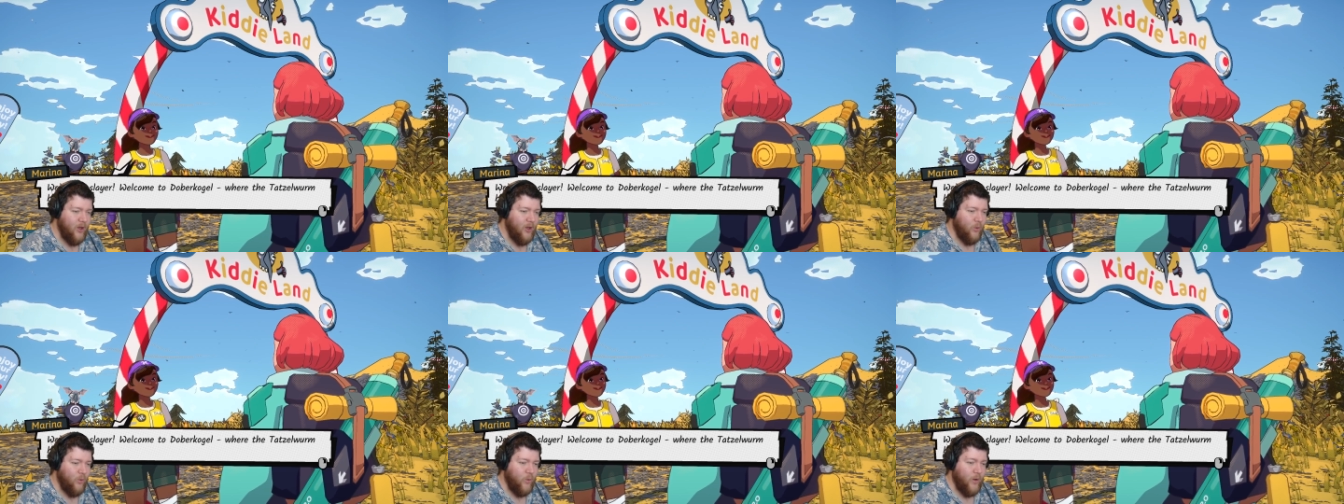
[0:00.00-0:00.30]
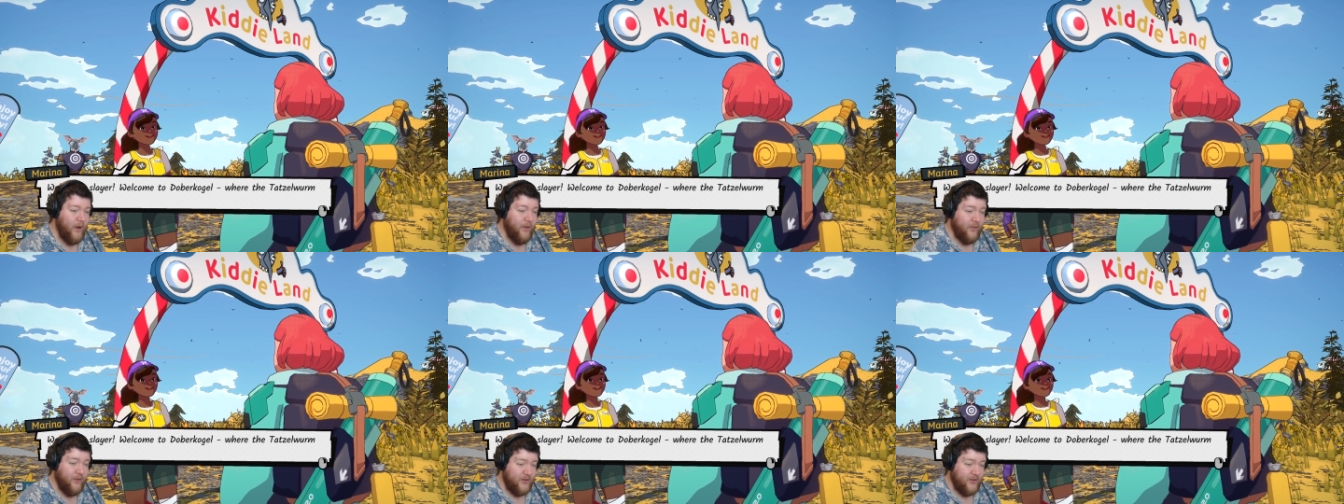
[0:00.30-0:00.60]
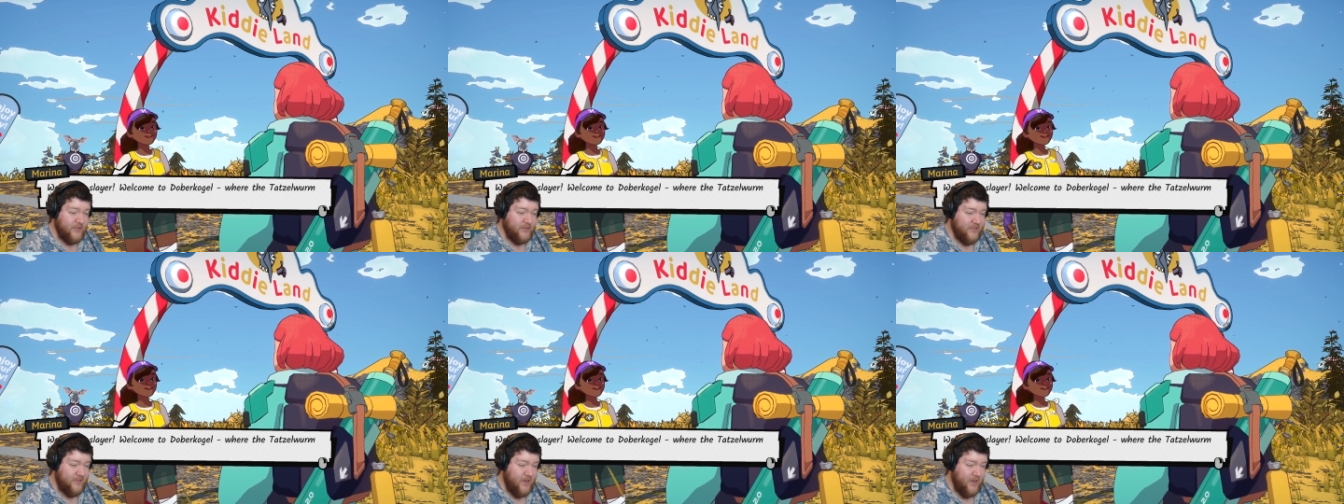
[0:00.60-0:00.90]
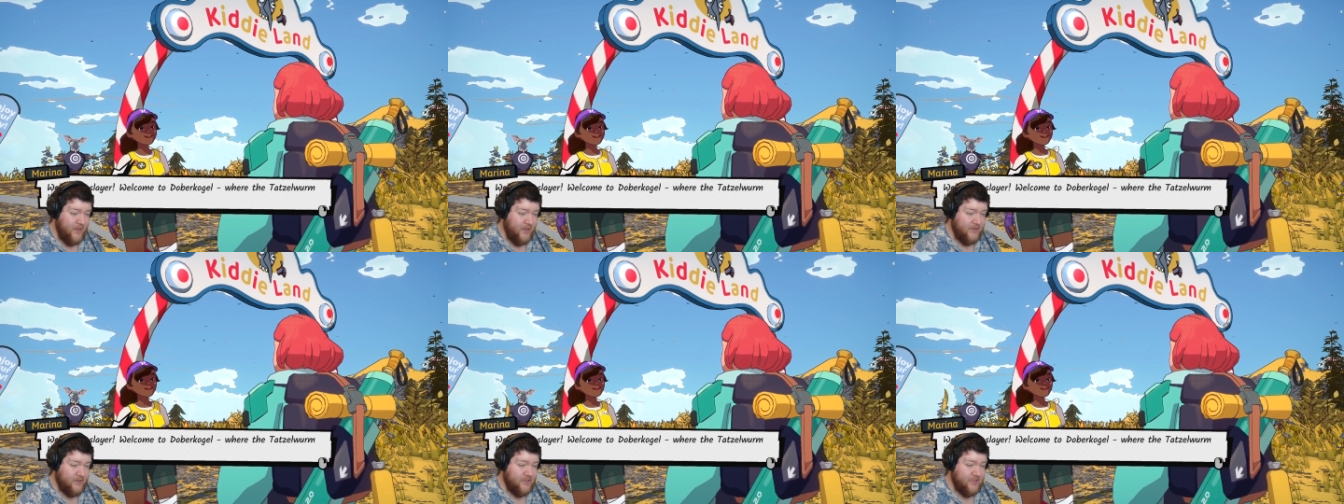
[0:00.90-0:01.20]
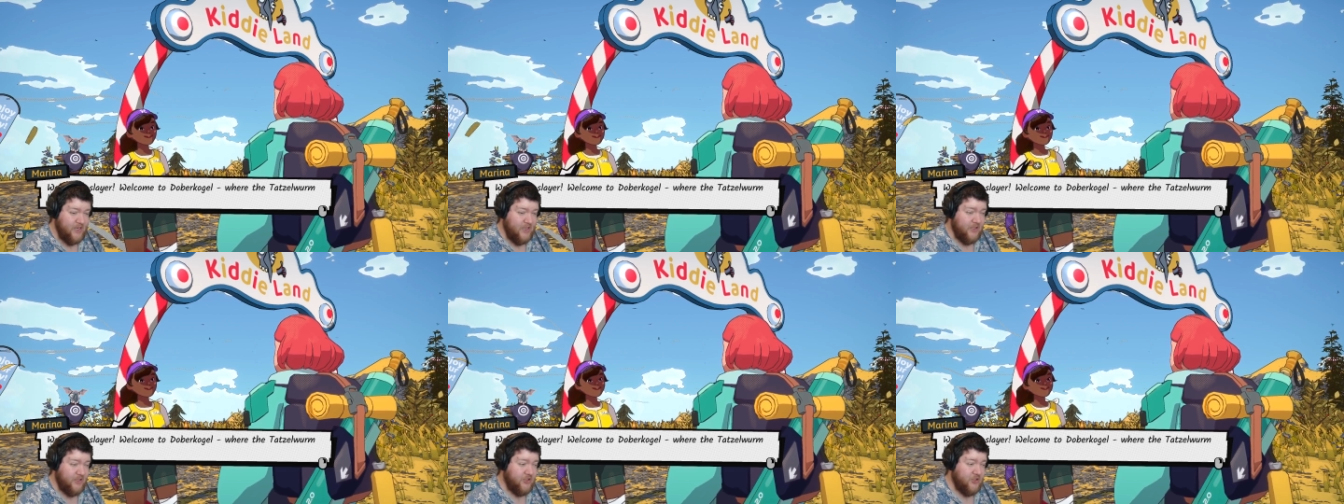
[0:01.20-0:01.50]
where the
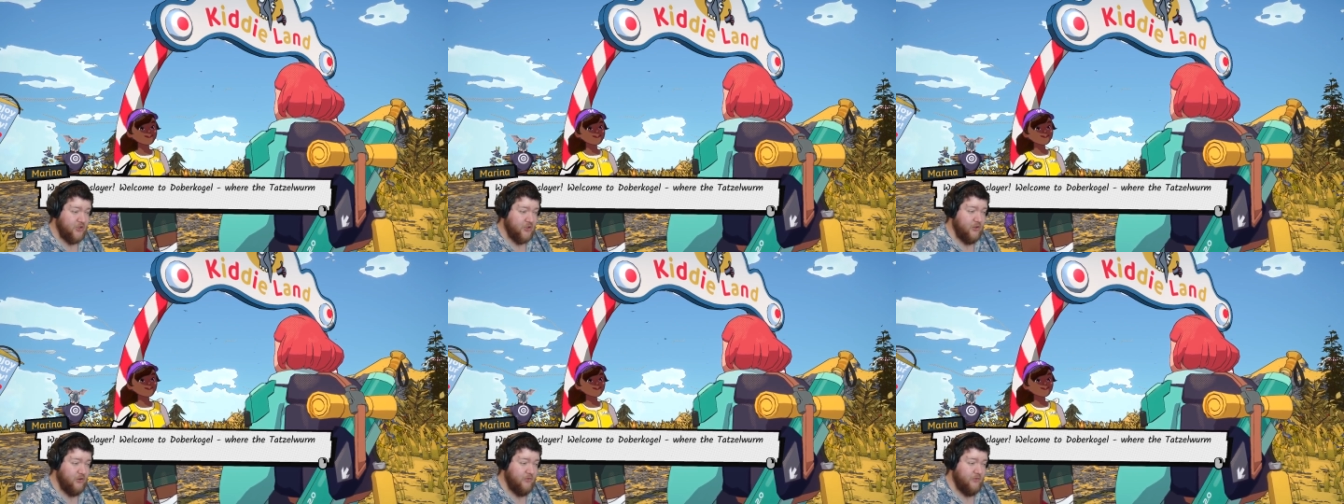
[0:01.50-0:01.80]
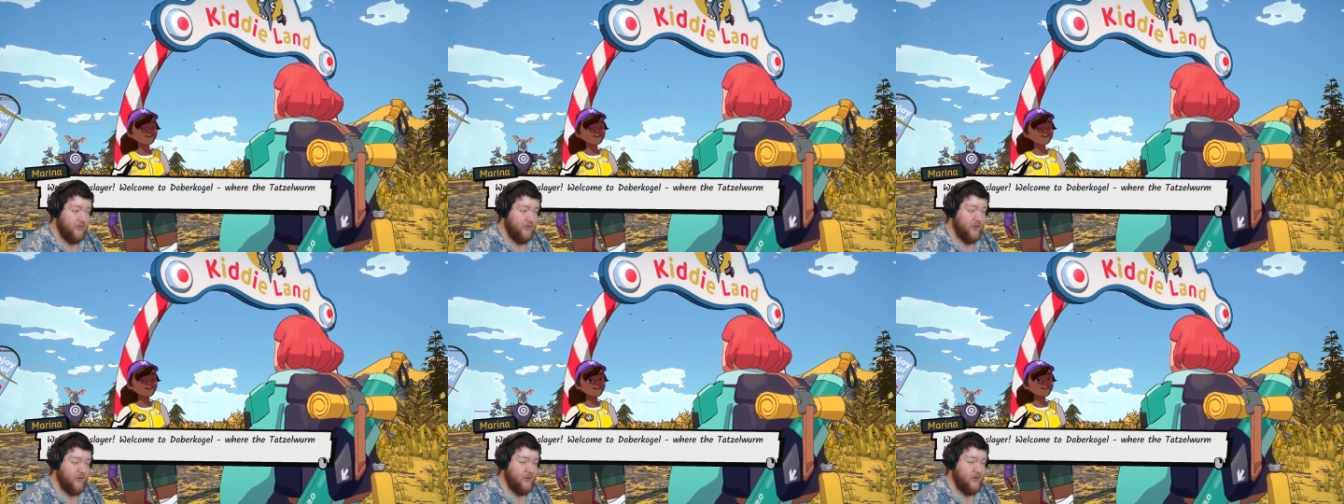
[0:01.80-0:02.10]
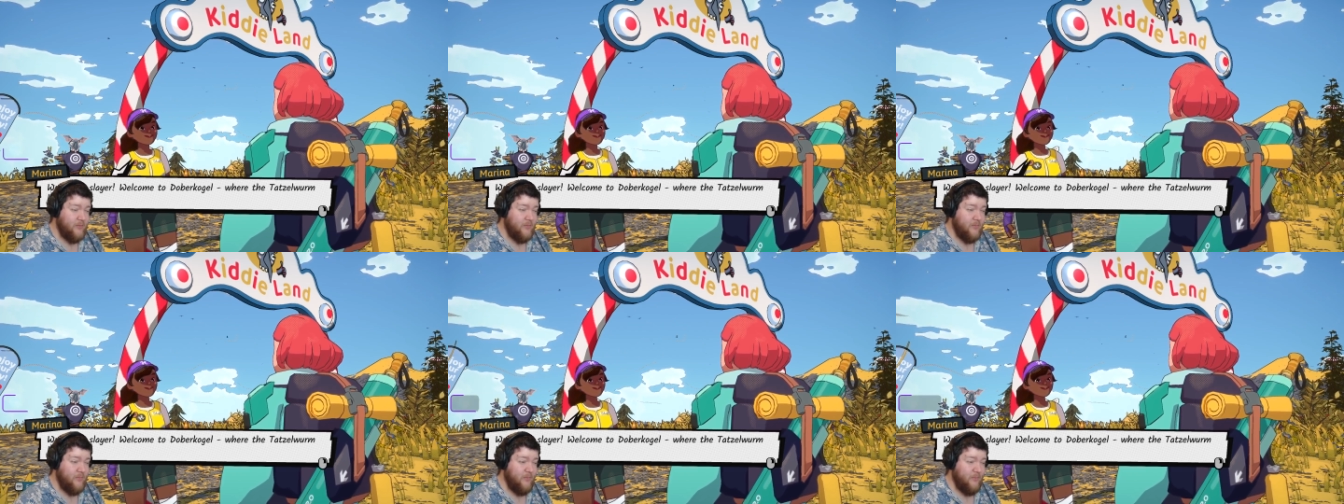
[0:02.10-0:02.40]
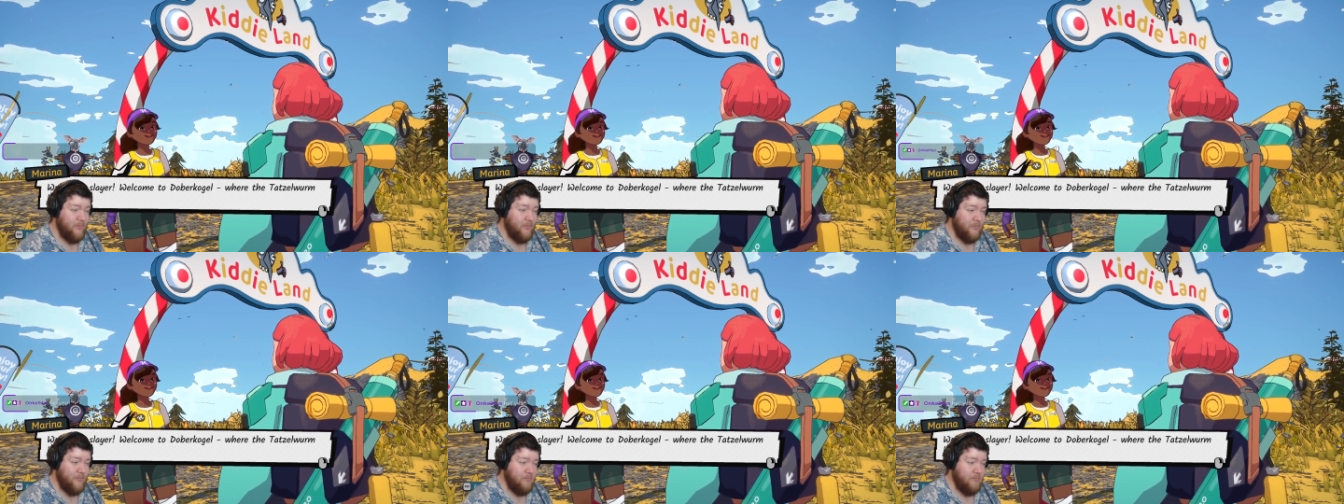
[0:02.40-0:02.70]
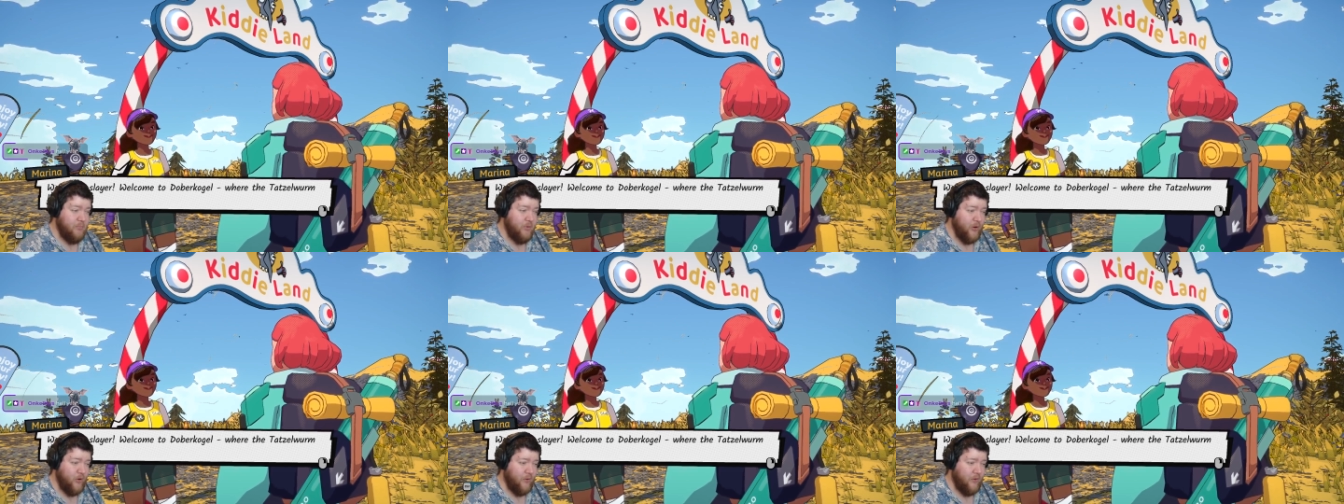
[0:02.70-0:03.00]
Tatzelwurm
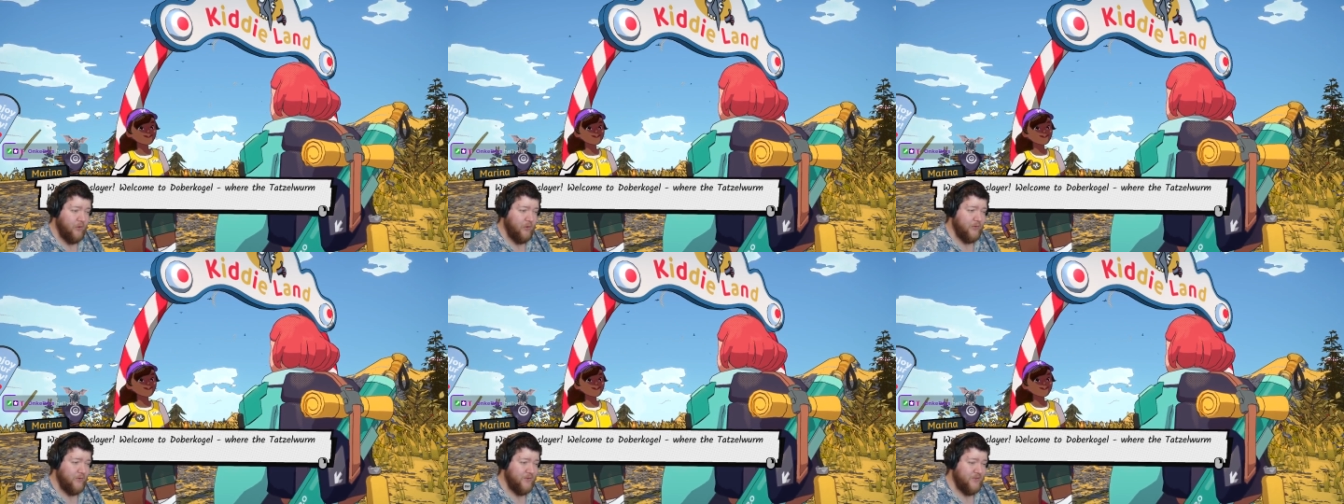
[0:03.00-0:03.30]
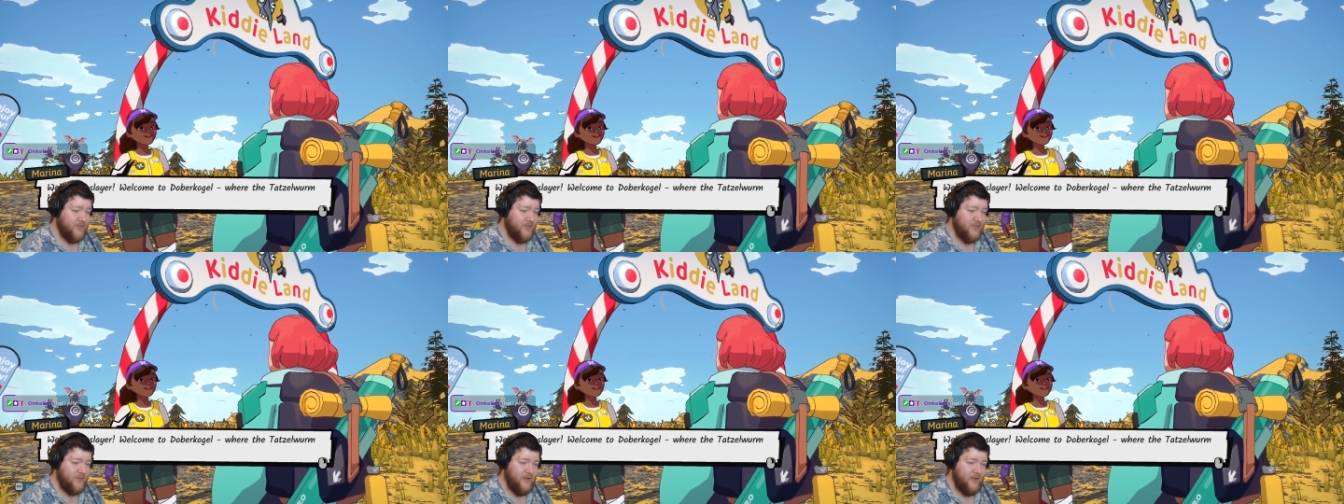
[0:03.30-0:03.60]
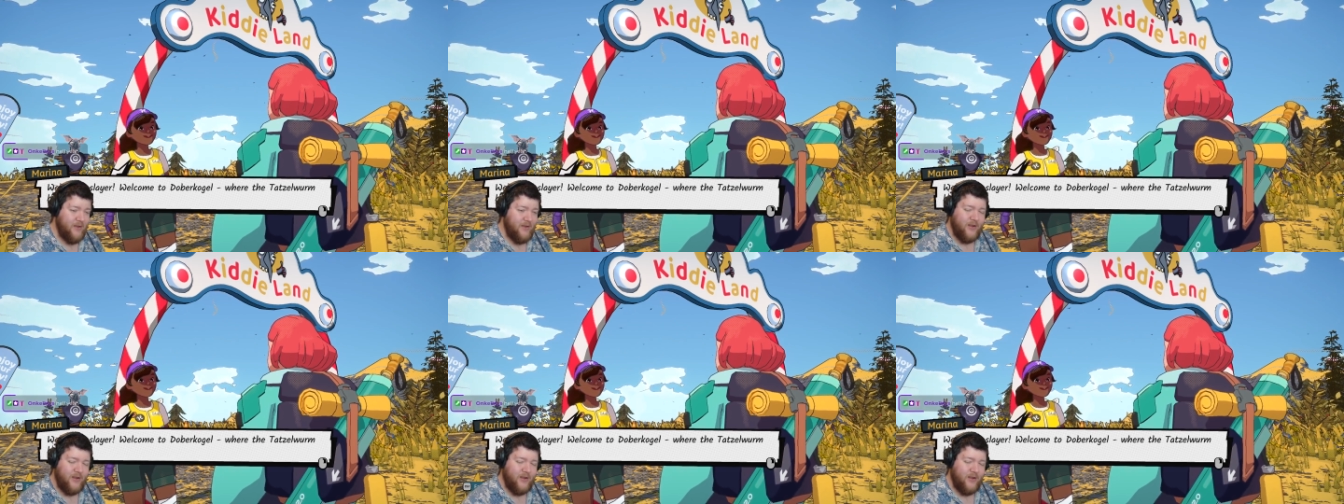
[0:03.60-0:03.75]
burrows.